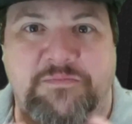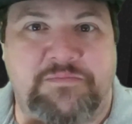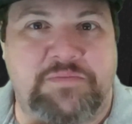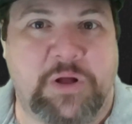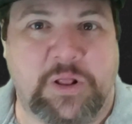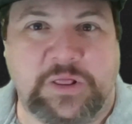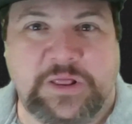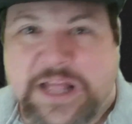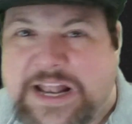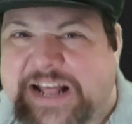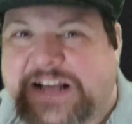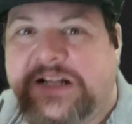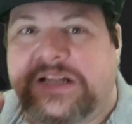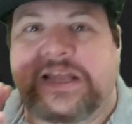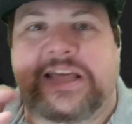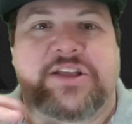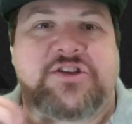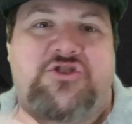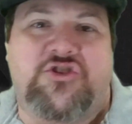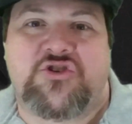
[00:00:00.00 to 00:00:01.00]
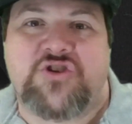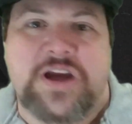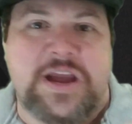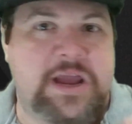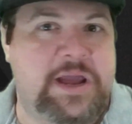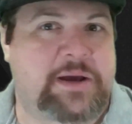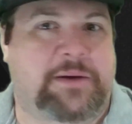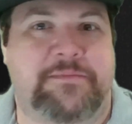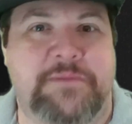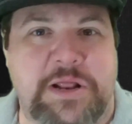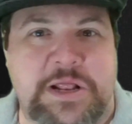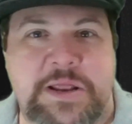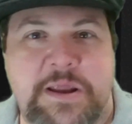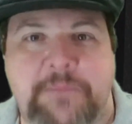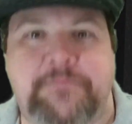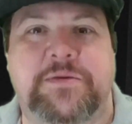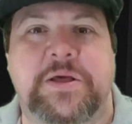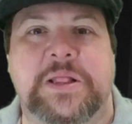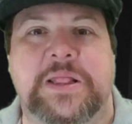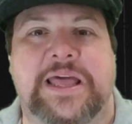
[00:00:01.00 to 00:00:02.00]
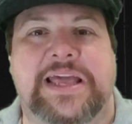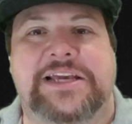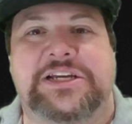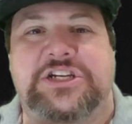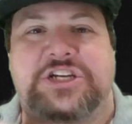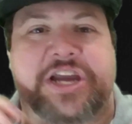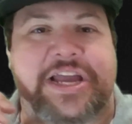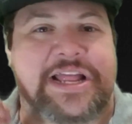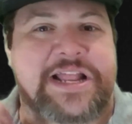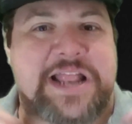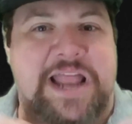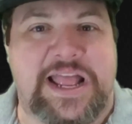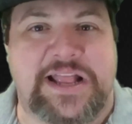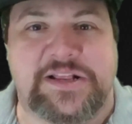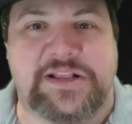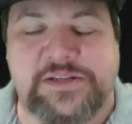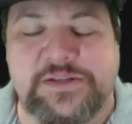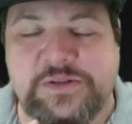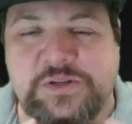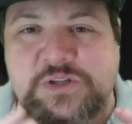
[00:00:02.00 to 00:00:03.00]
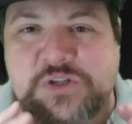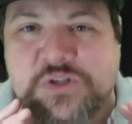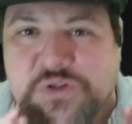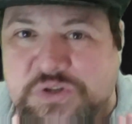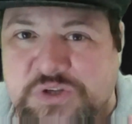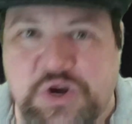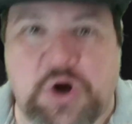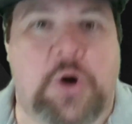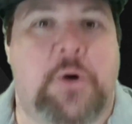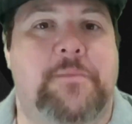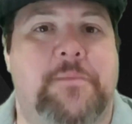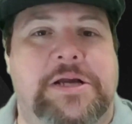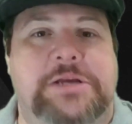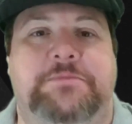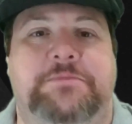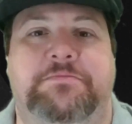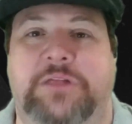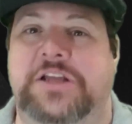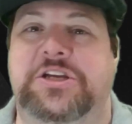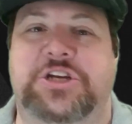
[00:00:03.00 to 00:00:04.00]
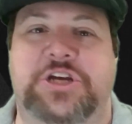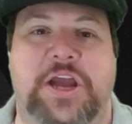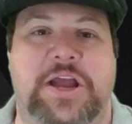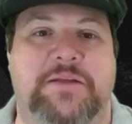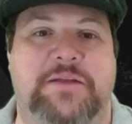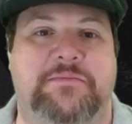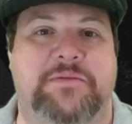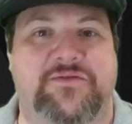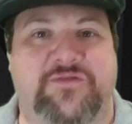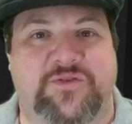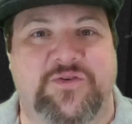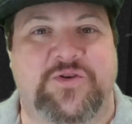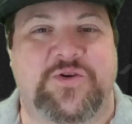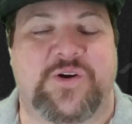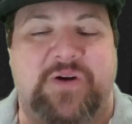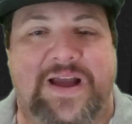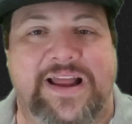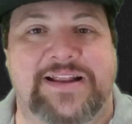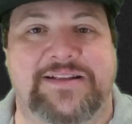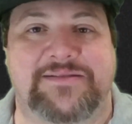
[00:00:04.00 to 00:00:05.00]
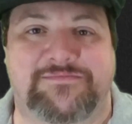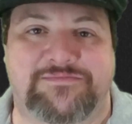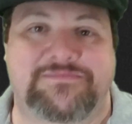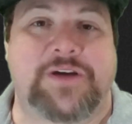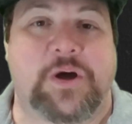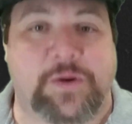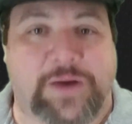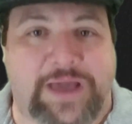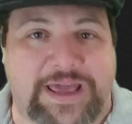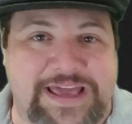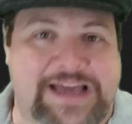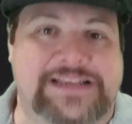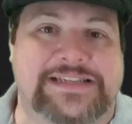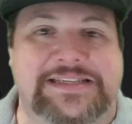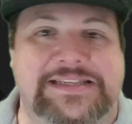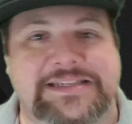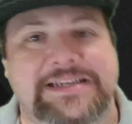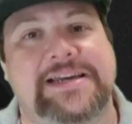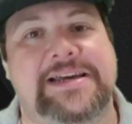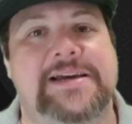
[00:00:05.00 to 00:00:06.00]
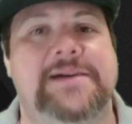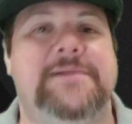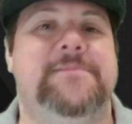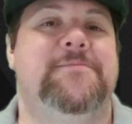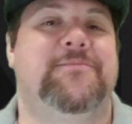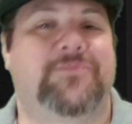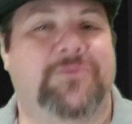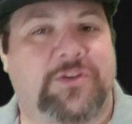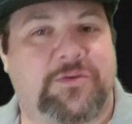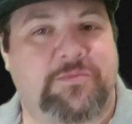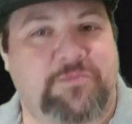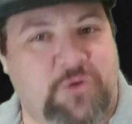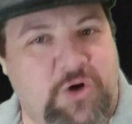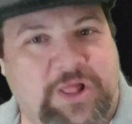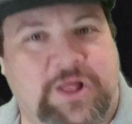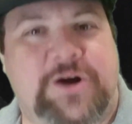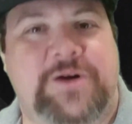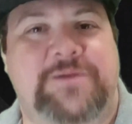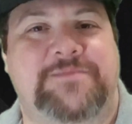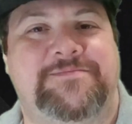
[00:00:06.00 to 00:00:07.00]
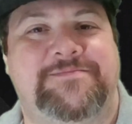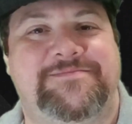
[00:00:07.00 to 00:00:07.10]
political intrigue, manipulation, and so much bloodshed before. And okay, yes, spoiler,